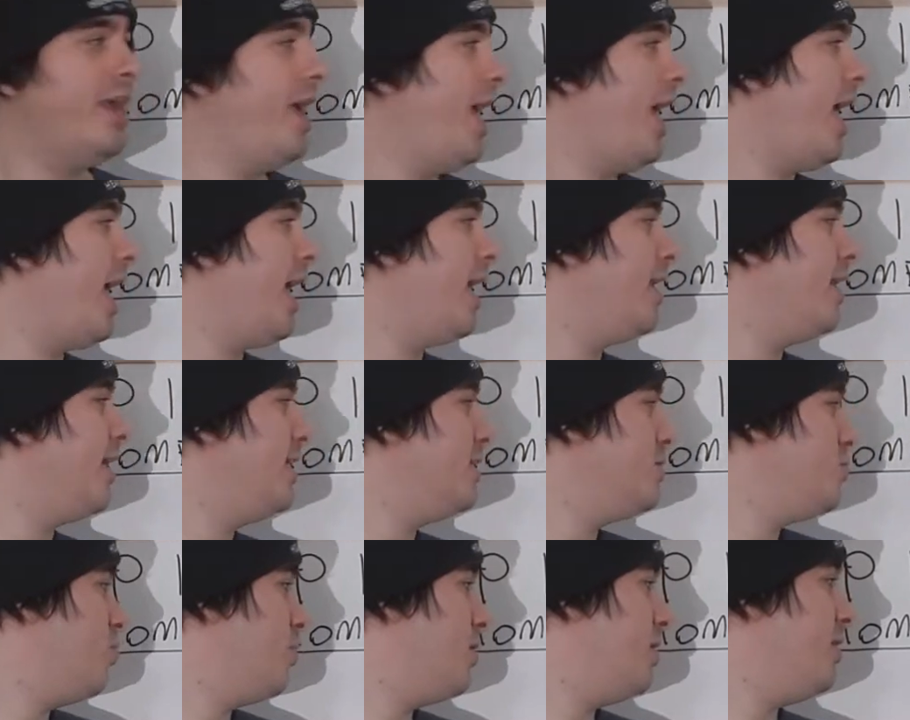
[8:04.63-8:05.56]
And
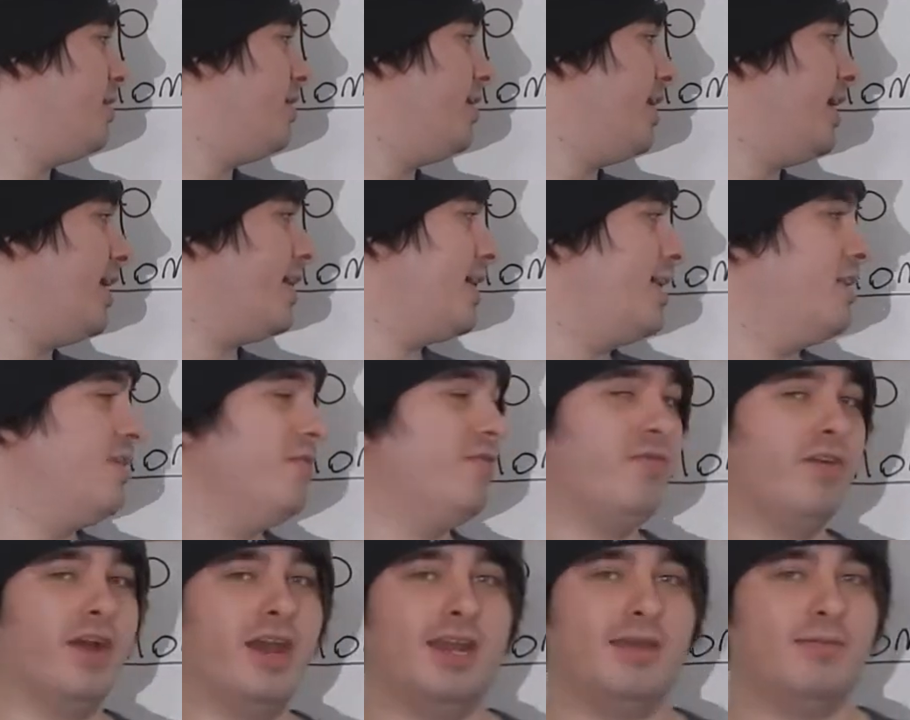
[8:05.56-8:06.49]
it's one of the
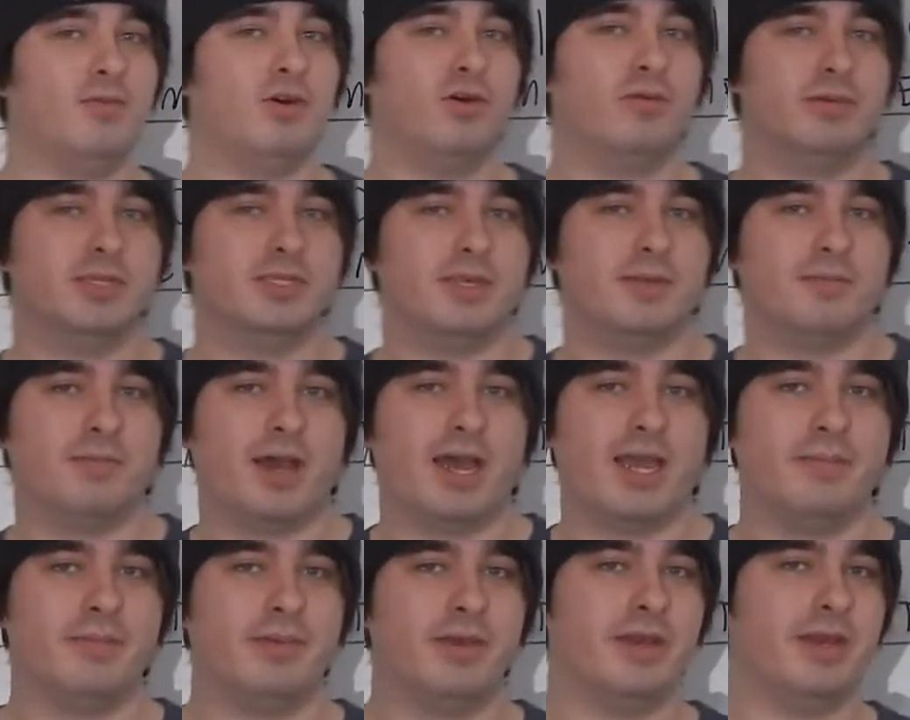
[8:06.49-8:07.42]
decade-defining moments, in my
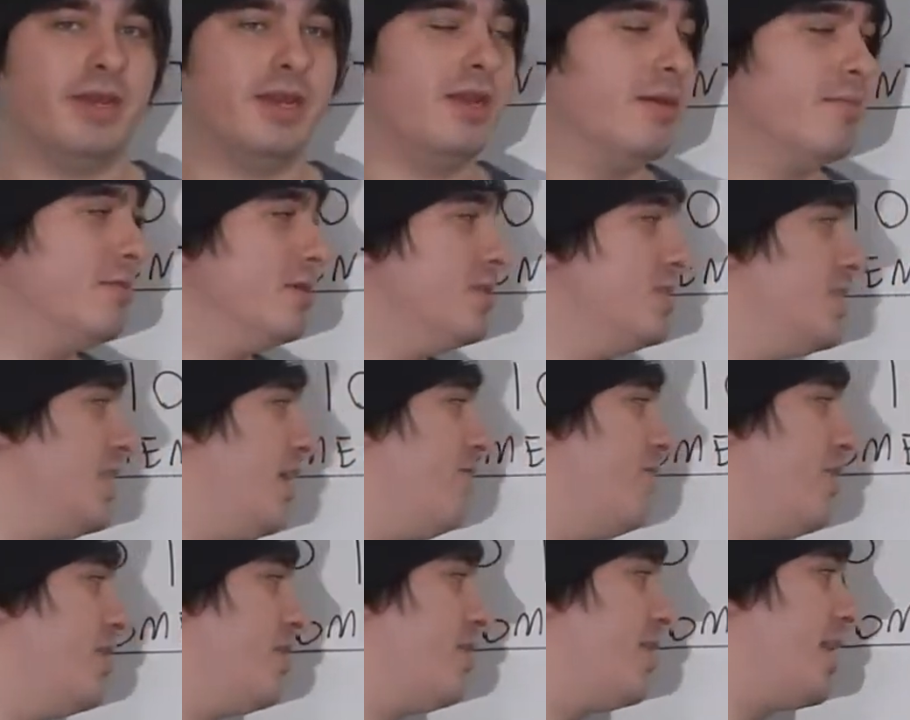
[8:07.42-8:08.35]
opinion. Number
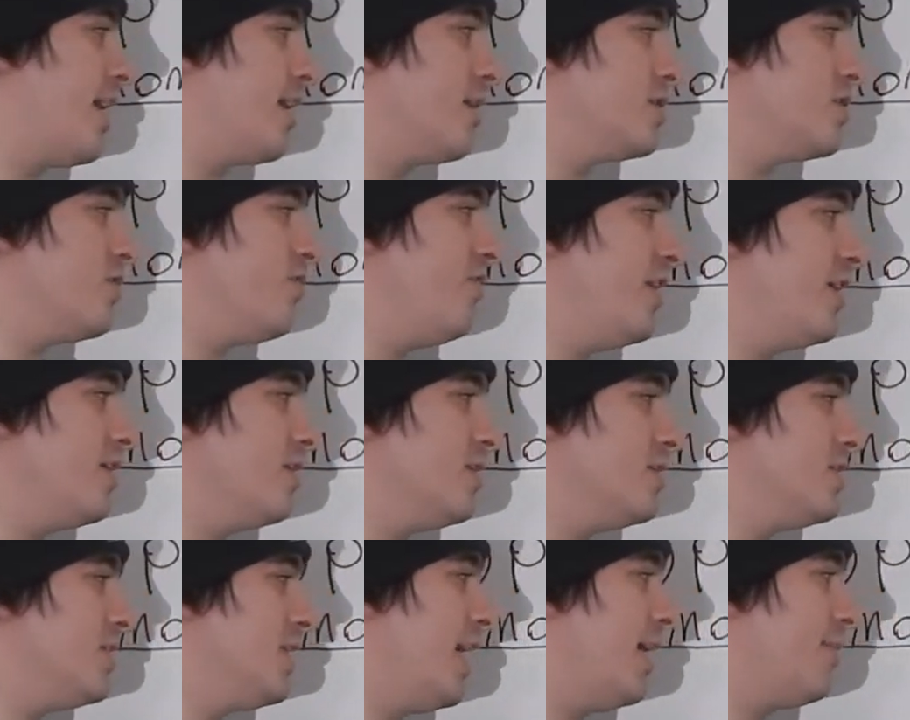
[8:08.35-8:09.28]
7, Thanos' finger
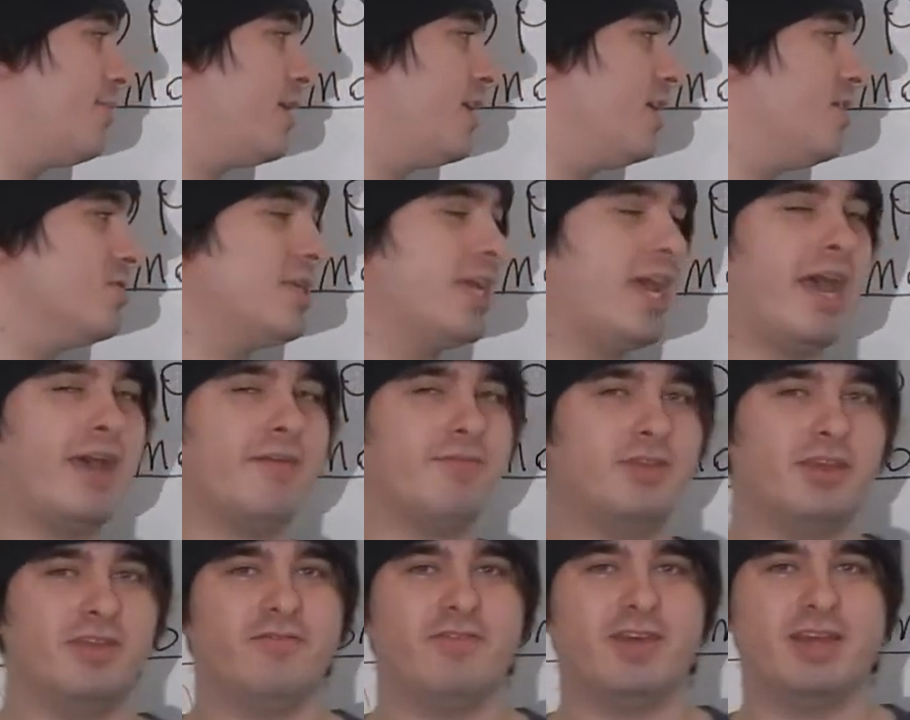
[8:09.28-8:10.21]
snap kills half
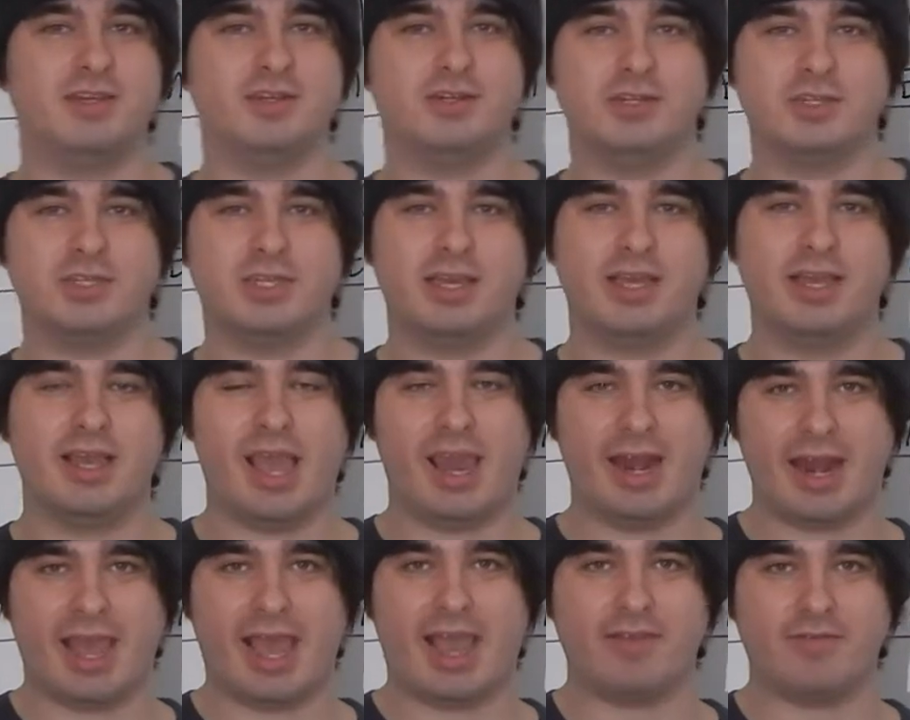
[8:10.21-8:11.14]
the Avengers
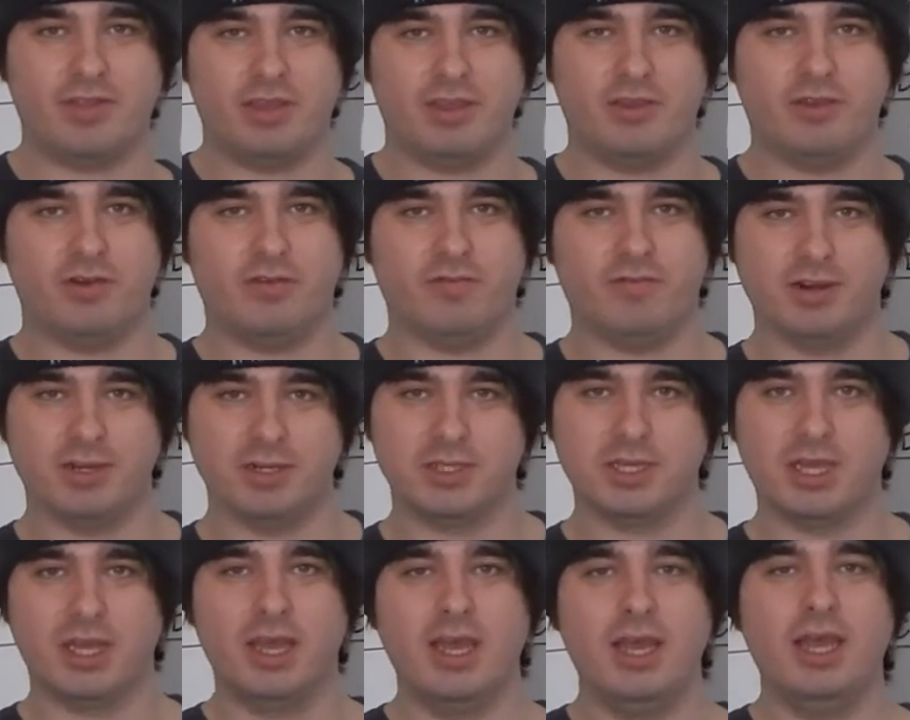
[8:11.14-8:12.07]
and half the
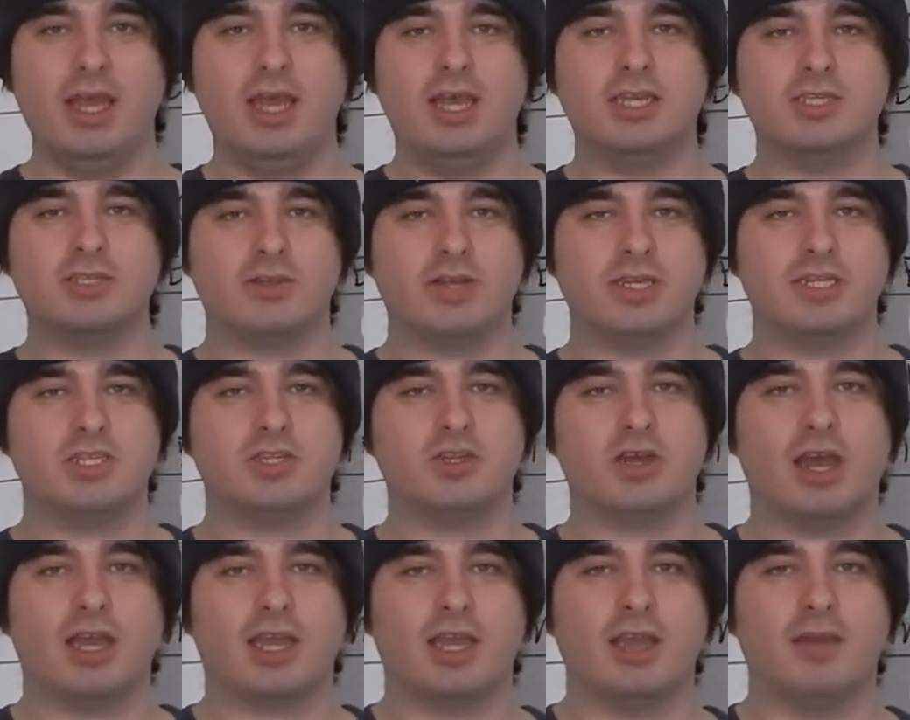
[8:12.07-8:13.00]
universe. So let's
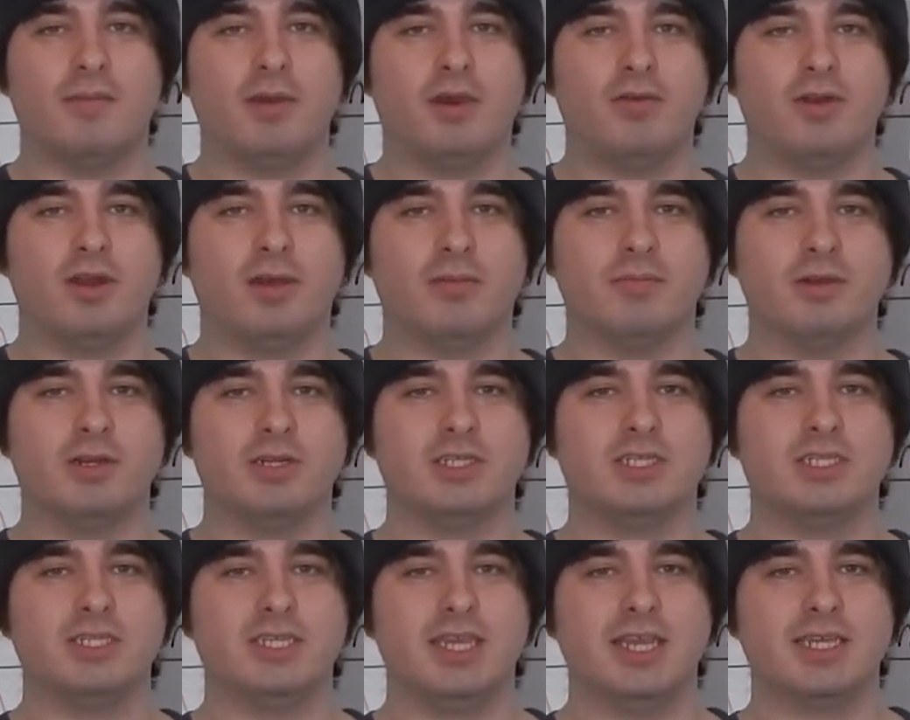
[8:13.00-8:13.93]
talk about numbers
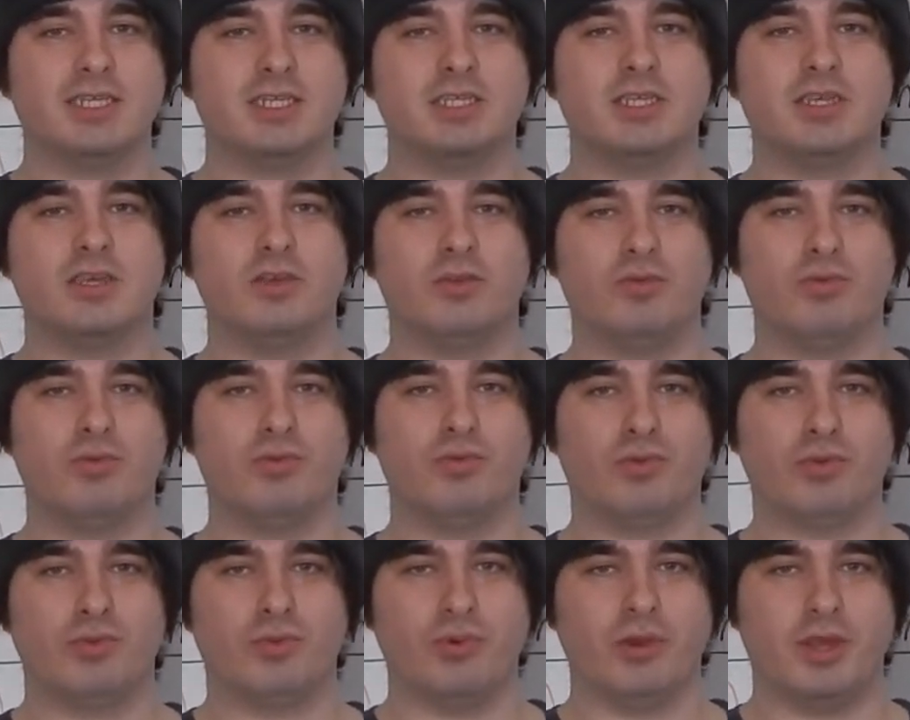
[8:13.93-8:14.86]
6 through
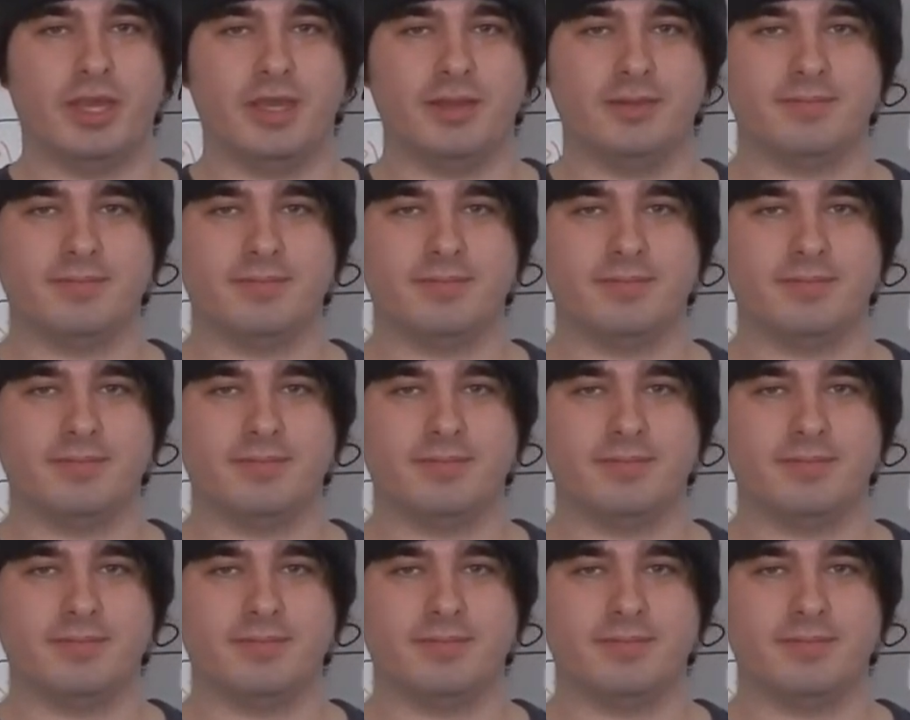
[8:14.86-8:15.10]
3.